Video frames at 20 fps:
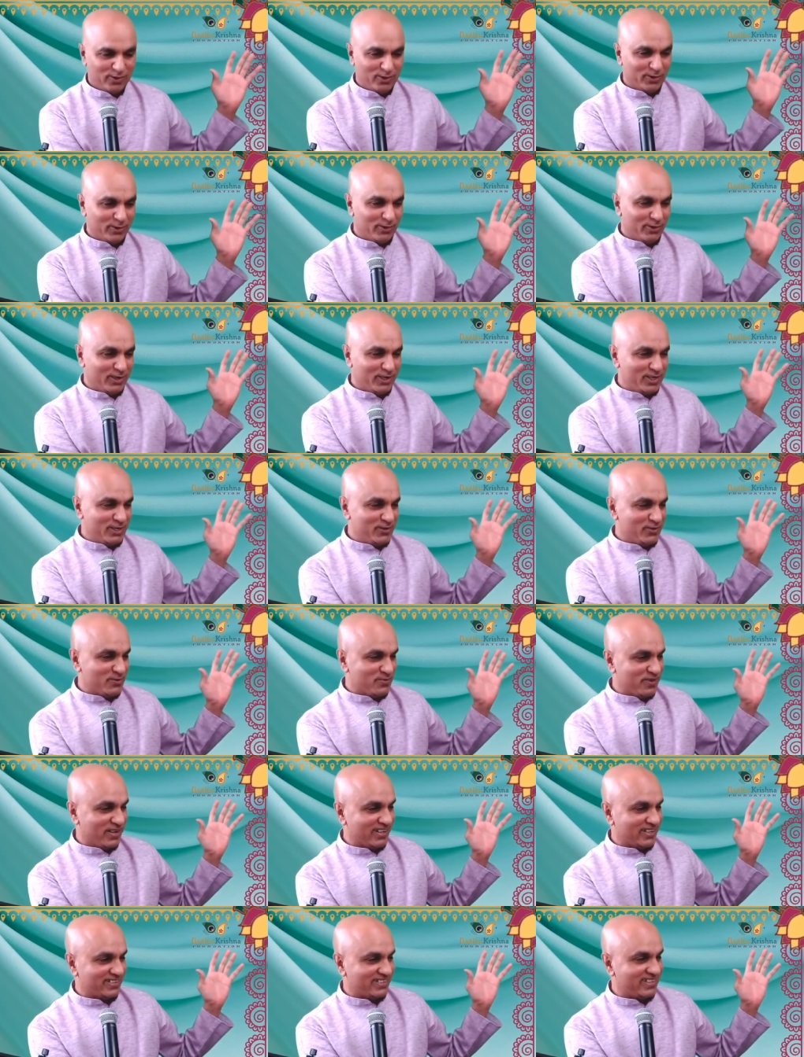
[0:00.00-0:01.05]
If we only
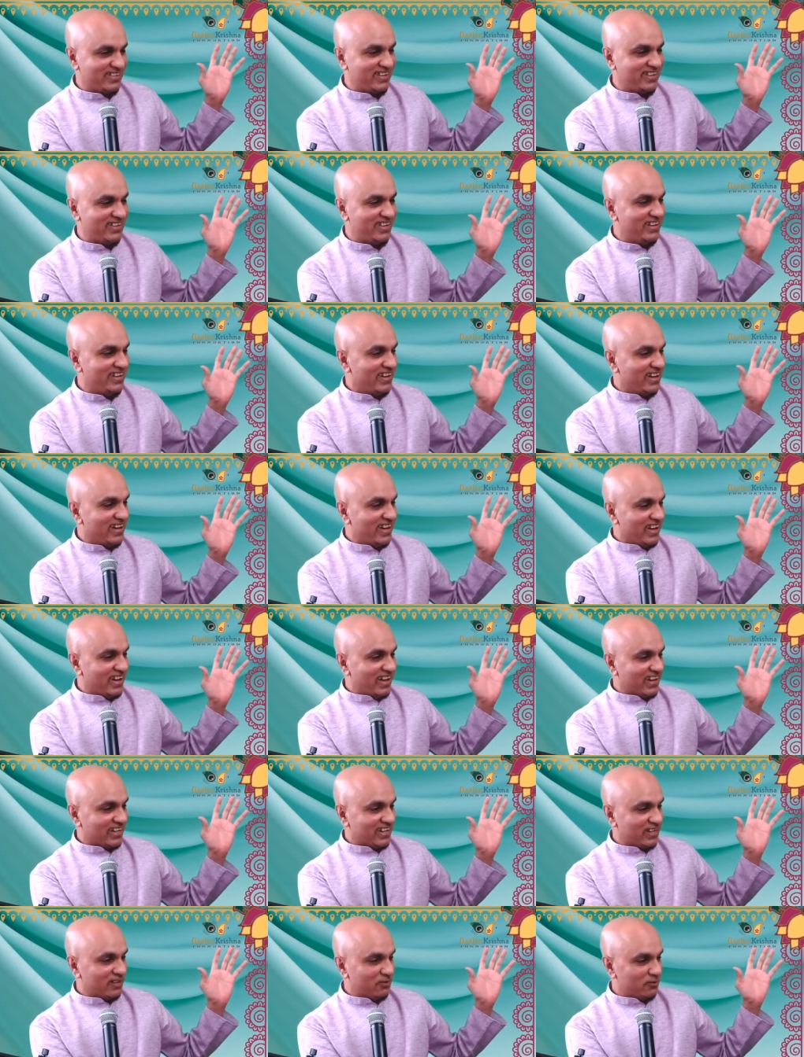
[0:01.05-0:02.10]
do bhakti,
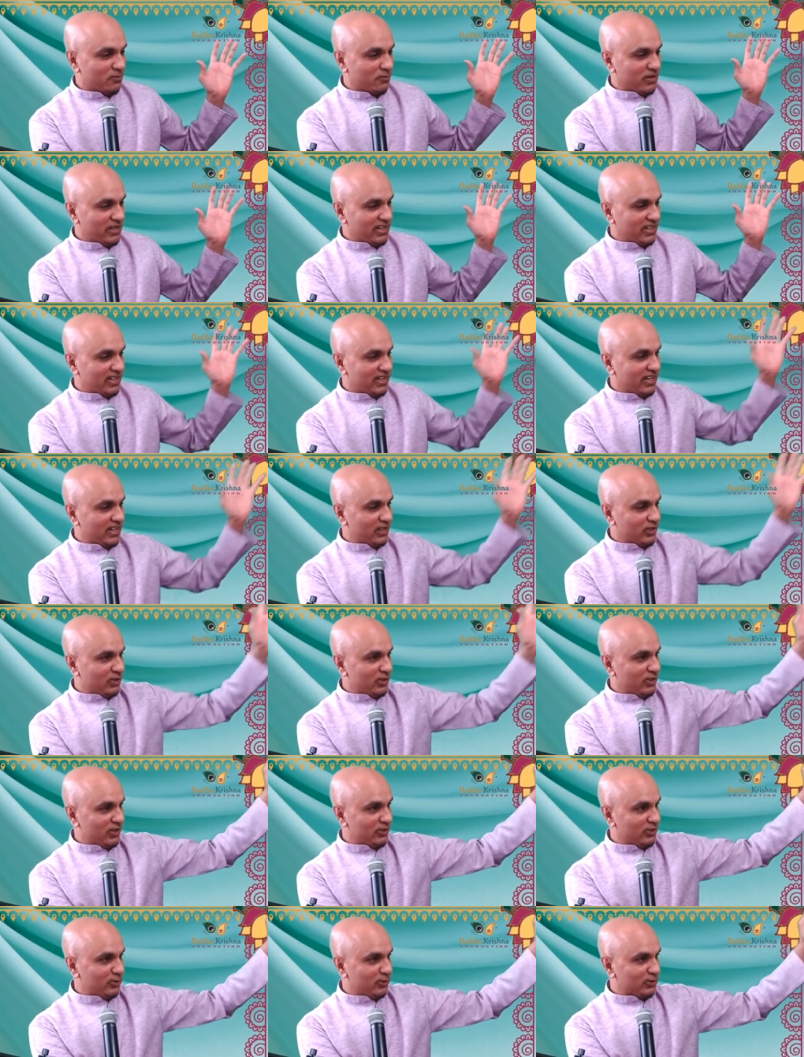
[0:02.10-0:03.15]
we can
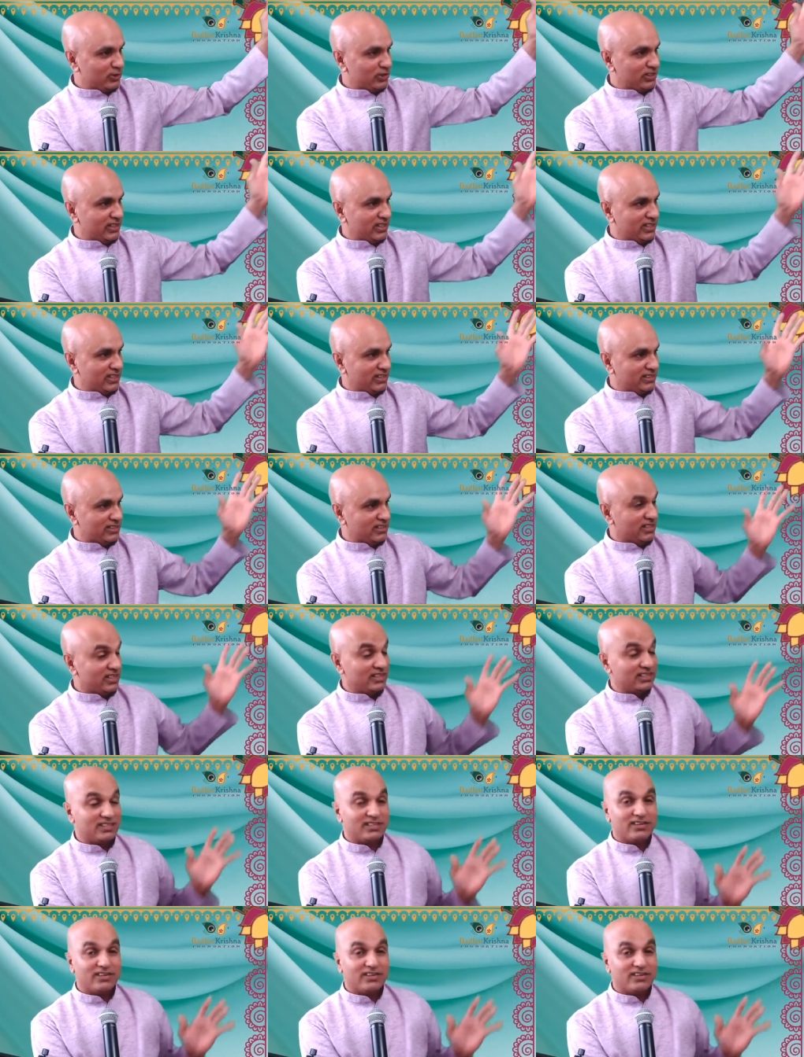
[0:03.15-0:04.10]
get all those things.